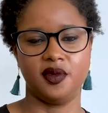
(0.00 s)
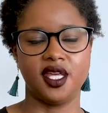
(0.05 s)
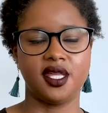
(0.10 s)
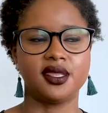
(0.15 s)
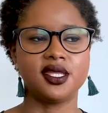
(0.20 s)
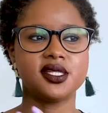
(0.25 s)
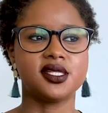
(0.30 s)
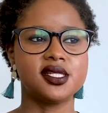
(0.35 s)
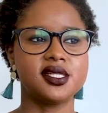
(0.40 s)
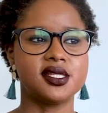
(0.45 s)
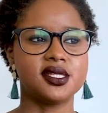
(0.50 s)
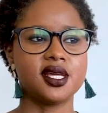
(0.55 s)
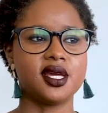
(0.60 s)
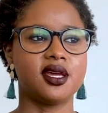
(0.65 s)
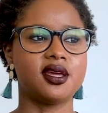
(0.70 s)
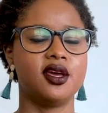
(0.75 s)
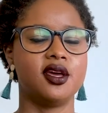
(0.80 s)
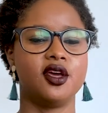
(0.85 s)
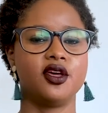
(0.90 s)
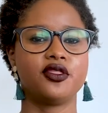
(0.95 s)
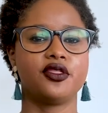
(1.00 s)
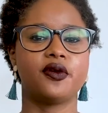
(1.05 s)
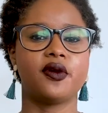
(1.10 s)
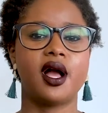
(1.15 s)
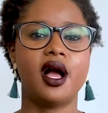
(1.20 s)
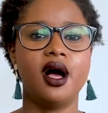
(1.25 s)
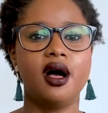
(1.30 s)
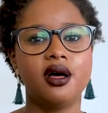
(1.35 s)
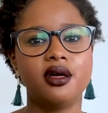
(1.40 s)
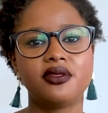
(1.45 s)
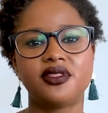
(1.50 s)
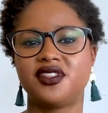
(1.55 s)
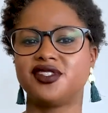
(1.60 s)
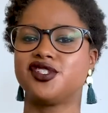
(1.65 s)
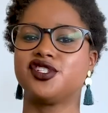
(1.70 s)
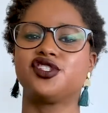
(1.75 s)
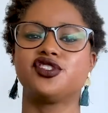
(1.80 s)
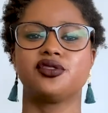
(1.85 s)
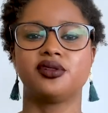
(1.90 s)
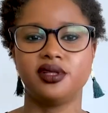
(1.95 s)
This is their health, this
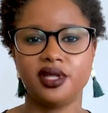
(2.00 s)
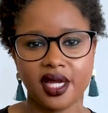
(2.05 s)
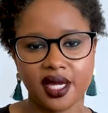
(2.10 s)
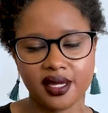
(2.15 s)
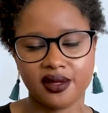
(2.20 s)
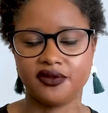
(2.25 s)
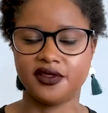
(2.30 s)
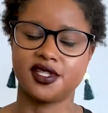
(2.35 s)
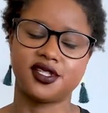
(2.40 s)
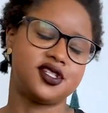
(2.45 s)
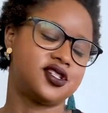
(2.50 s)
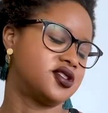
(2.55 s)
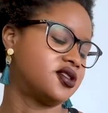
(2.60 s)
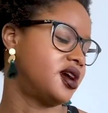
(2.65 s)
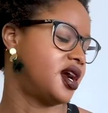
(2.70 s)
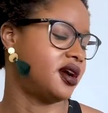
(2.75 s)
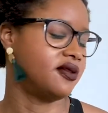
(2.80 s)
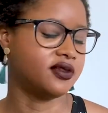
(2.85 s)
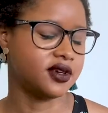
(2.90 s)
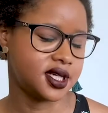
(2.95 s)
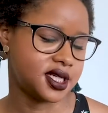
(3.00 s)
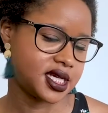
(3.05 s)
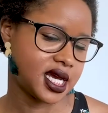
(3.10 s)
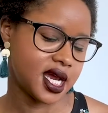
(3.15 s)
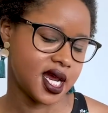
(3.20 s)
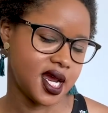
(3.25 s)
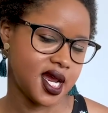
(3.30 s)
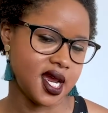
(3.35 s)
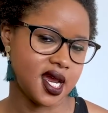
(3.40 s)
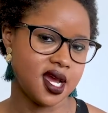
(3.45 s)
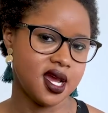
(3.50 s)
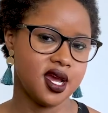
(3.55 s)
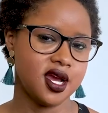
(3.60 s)
is their life, this is their everyday.